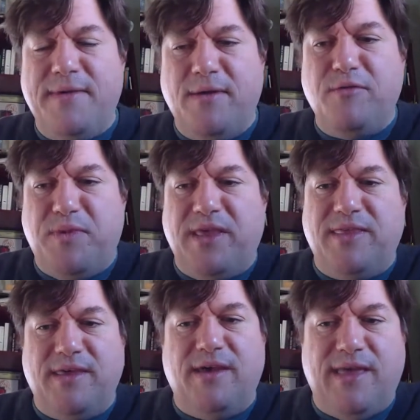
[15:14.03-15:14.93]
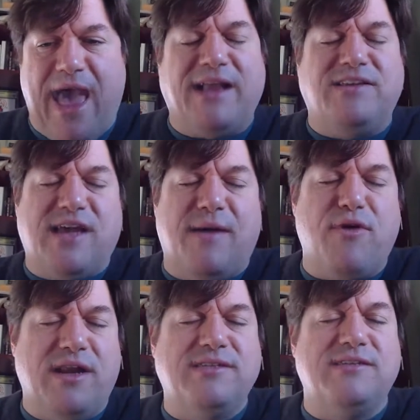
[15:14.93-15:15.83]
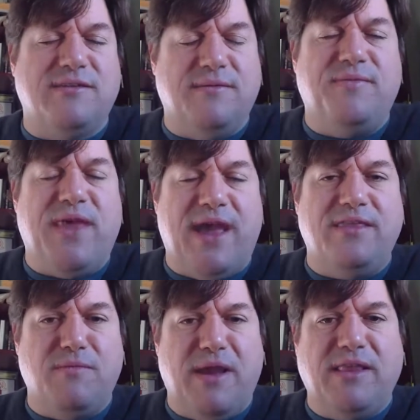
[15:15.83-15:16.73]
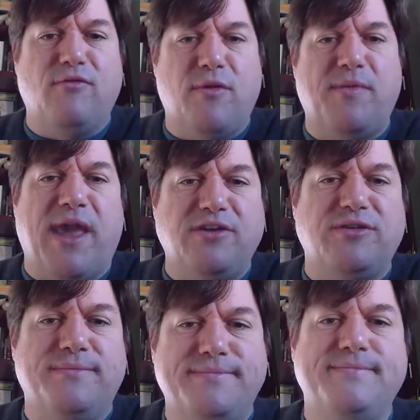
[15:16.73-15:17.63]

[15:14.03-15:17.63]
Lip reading: it would be the act as operating system and the domain level application.